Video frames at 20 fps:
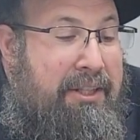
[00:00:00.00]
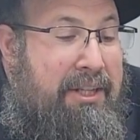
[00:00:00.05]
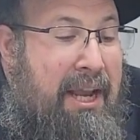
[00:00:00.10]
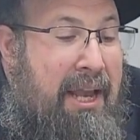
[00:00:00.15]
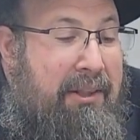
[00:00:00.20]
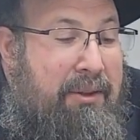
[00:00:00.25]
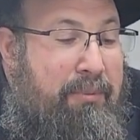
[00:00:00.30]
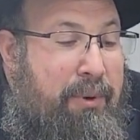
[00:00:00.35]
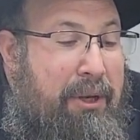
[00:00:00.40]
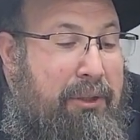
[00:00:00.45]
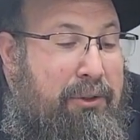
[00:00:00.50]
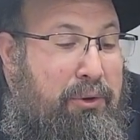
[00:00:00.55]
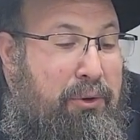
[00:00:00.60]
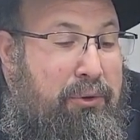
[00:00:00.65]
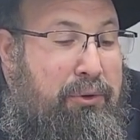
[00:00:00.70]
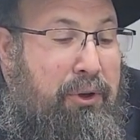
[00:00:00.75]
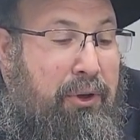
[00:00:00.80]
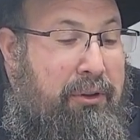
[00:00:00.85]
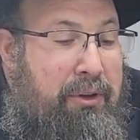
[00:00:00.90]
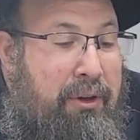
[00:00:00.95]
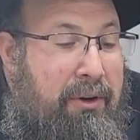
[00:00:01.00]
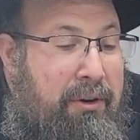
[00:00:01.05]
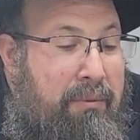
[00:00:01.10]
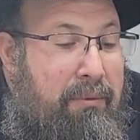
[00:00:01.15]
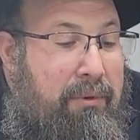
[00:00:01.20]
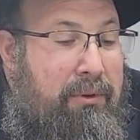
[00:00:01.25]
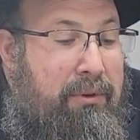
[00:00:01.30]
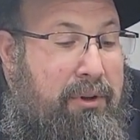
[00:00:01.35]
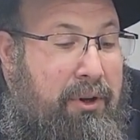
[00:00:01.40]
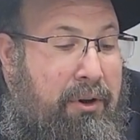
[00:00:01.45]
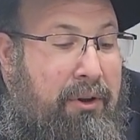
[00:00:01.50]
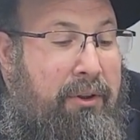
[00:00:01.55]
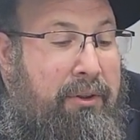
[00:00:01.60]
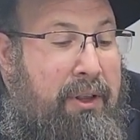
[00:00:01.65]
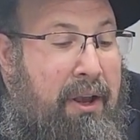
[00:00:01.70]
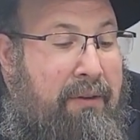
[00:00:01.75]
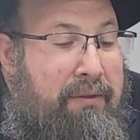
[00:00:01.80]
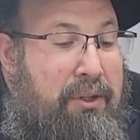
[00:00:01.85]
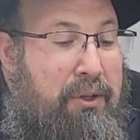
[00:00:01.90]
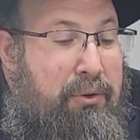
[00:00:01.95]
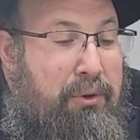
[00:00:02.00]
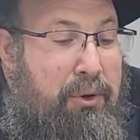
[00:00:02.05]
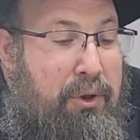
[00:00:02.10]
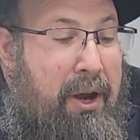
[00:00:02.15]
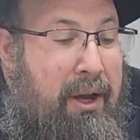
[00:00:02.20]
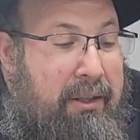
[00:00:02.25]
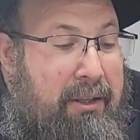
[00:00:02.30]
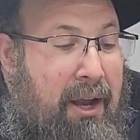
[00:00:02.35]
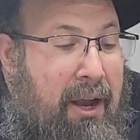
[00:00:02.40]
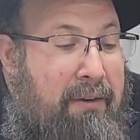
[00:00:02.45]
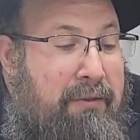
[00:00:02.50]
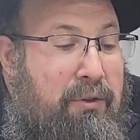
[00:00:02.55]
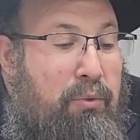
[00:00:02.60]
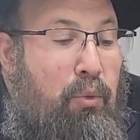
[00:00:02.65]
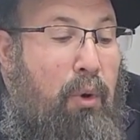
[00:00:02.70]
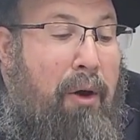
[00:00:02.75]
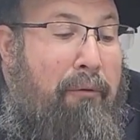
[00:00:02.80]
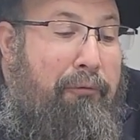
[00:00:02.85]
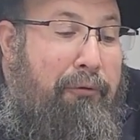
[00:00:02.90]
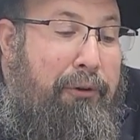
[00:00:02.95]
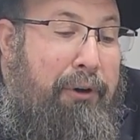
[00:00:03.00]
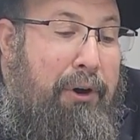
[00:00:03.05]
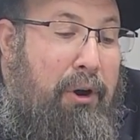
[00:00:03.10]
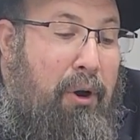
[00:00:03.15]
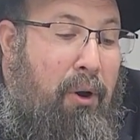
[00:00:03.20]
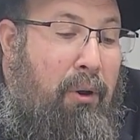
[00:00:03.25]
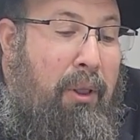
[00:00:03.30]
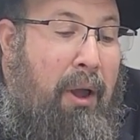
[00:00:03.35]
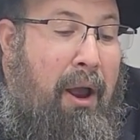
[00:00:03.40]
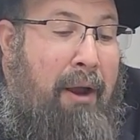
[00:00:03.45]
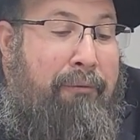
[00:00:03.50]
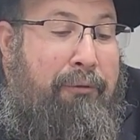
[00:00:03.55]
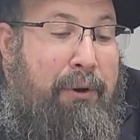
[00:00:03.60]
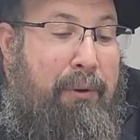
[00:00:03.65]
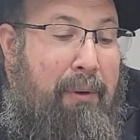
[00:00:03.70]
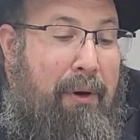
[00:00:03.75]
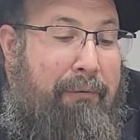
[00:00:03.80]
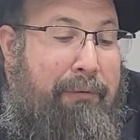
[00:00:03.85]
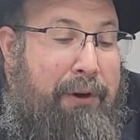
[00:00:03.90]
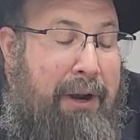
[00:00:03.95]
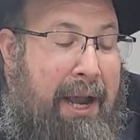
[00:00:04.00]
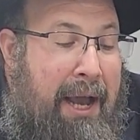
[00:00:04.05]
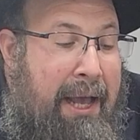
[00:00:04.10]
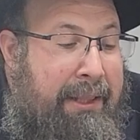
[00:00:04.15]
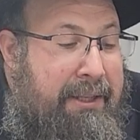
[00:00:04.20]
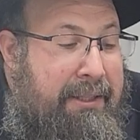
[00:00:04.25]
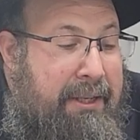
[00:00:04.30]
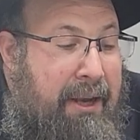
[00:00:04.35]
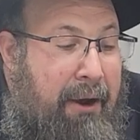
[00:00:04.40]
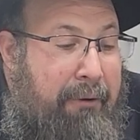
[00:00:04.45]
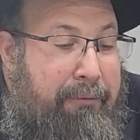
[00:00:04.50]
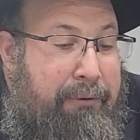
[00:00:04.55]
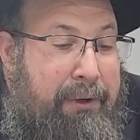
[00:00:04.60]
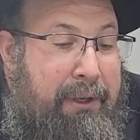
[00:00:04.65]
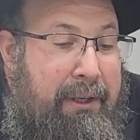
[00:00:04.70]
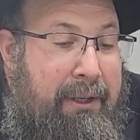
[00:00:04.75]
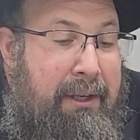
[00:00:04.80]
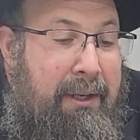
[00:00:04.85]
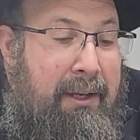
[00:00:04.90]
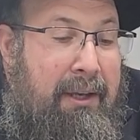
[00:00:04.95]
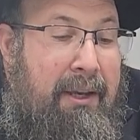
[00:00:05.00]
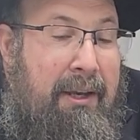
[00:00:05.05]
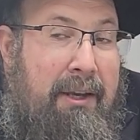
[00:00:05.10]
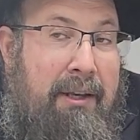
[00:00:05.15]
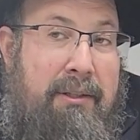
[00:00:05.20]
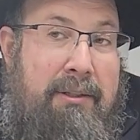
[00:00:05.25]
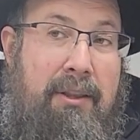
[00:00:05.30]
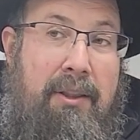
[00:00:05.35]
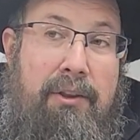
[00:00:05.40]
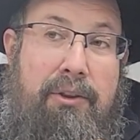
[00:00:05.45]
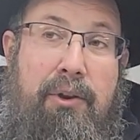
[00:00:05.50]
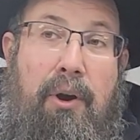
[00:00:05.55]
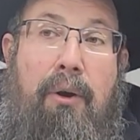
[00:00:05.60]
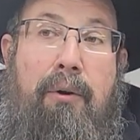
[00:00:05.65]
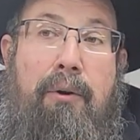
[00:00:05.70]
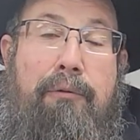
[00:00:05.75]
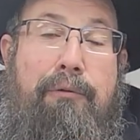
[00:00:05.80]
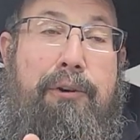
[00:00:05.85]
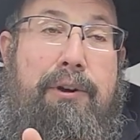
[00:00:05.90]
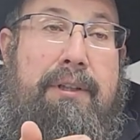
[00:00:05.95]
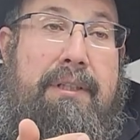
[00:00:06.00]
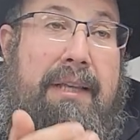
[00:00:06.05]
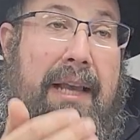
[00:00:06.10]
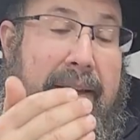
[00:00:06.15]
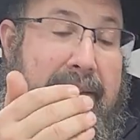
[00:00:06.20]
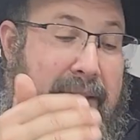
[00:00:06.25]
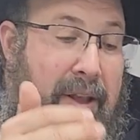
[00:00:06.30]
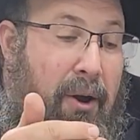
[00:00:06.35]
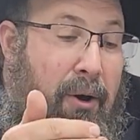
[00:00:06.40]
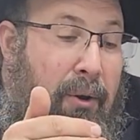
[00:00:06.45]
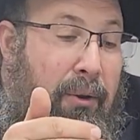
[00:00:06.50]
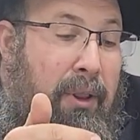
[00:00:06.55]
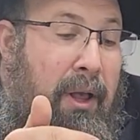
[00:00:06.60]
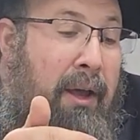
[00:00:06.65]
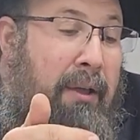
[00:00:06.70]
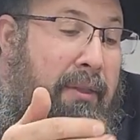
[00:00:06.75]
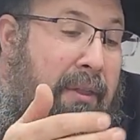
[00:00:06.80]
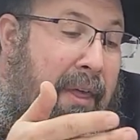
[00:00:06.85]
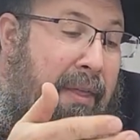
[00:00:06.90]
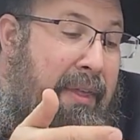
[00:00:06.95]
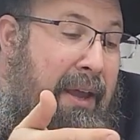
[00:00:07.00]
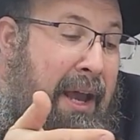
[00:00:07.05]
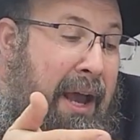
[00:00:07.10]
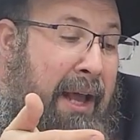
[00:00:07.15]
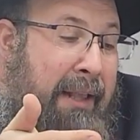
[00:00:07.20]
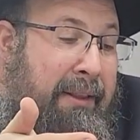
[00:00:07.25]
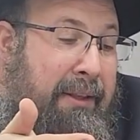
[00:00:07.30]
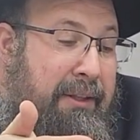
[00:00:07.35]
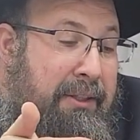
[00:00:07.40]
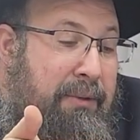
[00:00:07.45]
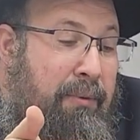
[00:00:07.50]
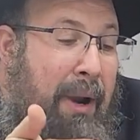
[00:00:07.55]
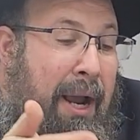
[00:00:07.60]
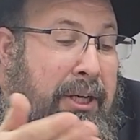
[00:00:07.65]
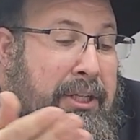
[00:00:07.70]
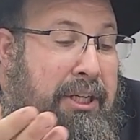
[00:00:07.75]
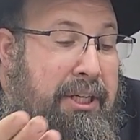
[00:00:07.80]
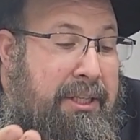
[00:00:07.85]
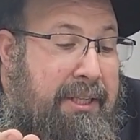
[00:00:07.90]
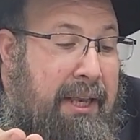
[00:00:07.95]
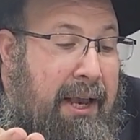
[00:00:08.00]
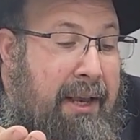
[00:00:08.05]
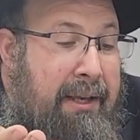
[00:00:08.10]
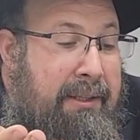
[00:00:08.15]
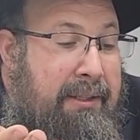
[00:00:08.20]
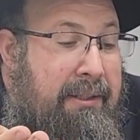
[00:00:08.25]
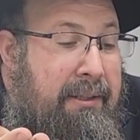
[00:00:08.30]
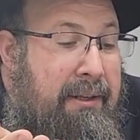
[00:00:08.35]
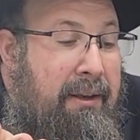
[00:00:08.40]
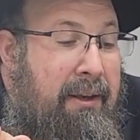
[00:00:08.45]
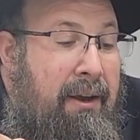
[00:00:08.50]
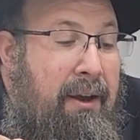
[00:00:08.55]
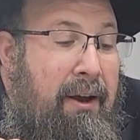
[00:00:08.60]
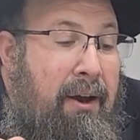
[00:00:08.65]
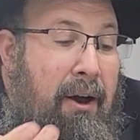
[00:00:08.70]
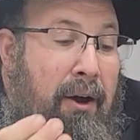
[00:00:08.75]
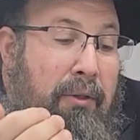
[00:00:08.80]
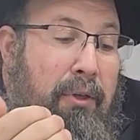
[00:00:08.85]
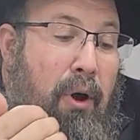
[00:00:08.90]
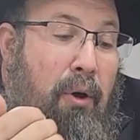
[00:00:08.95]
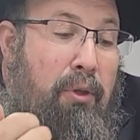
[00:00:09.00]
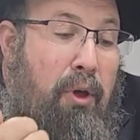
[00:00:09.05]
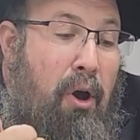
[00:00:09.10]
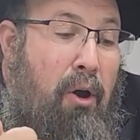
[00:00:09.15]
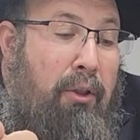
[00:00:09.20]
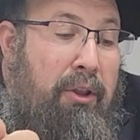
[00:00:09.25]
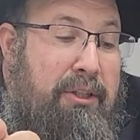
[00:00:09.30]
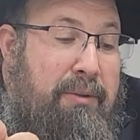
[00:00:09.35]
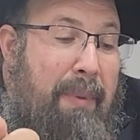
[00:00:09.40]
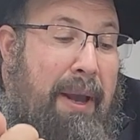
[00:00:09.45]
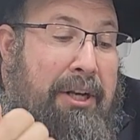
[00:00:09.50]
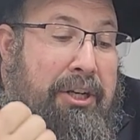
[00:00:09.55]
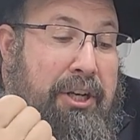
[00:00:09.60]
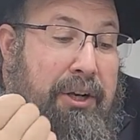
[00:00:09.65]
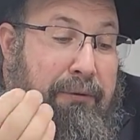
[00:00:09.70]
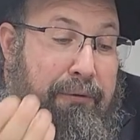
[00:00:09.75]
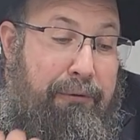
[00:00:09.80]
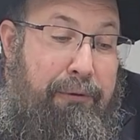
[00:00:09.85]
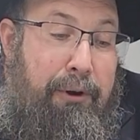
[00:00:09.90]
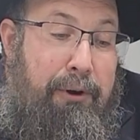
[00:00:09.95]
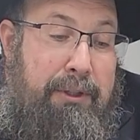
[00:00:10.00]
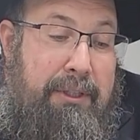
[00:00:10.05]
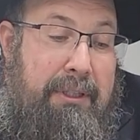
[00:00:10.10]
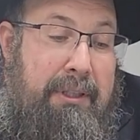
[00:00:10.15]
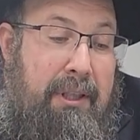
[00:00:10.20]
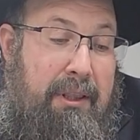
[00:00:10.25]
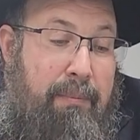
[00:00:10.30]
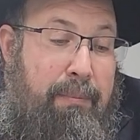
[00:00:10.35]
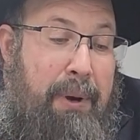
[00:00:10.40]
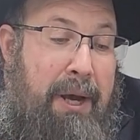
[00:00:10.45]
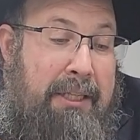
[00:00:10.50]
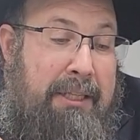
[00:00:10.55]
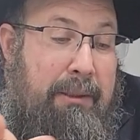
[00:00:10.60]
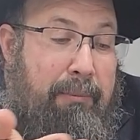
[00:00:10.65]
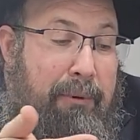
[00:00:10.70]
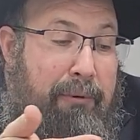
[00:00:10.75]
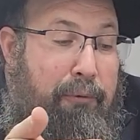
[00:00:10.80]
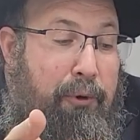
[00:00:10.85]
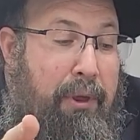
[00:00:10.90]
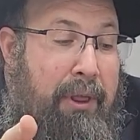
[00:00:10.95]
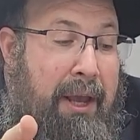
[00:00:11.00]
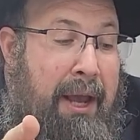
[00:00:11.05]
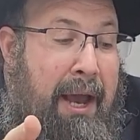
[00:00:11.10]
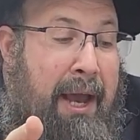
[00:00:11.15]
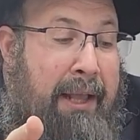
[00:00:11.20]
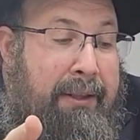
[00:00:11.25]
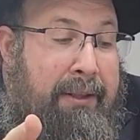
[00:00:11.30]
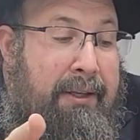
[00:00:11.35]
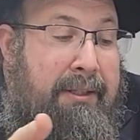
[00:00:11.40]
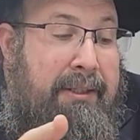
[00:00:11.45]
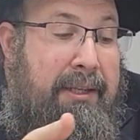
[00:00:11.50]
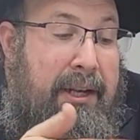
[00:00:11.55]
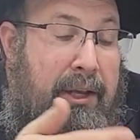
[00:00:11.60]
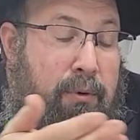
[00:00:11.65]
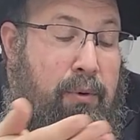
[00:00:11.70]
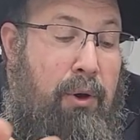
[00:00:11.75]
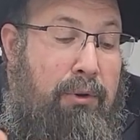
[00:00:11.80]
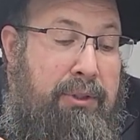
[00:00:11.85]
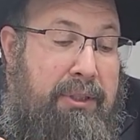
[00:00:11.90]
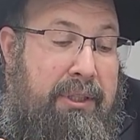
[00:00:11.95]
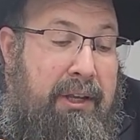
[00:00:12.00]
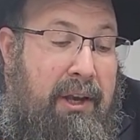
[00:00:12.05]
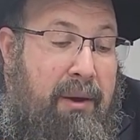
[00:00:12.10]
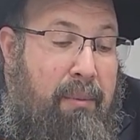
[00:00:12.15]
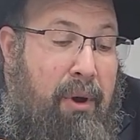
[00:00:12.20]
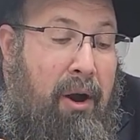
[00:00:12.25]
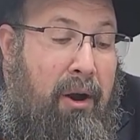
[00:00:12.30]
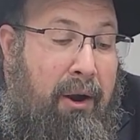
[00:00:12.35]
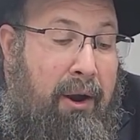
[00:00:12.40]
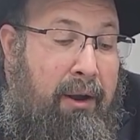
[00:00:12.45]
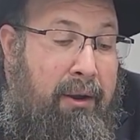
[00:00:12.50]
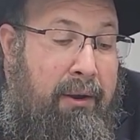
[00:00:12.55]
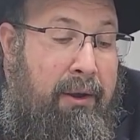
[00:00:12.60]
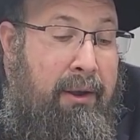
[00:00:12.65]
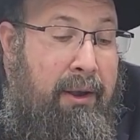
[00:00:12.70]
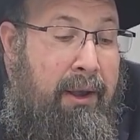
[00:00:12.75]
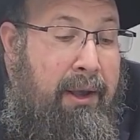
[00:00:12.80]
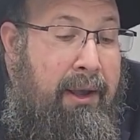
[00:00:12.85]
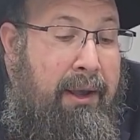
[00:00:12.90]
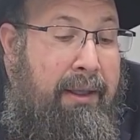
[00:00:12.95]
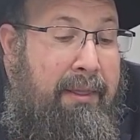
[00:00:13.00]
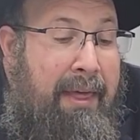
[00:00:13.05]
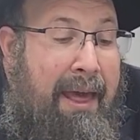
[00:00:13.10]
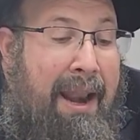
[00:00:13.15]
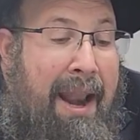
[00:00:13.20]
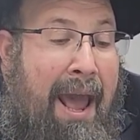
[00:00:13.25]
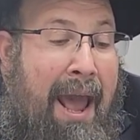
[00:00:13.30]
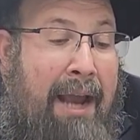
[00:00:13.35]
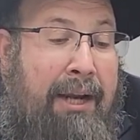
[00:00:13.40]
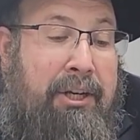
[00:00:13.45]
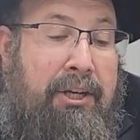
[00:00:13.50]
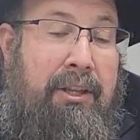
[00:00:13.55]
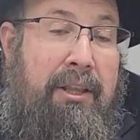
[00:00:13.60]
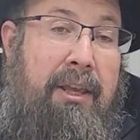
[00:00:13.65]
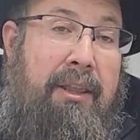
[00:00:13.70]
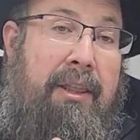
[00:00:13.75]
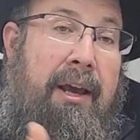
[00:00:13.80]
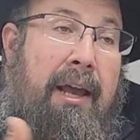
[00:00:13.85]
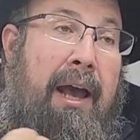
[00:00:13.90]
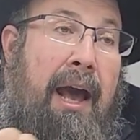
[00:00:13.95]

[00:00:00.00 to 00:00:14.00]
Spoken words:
had to bring two turtle doves or two young doves, one for an olah offering, one for a chatas offering. So the Torah first says the olah, then the chatas. Rashi says, although the olah is mentioned first in the pasuk before the chatas, and he quotes the Gemara that actually the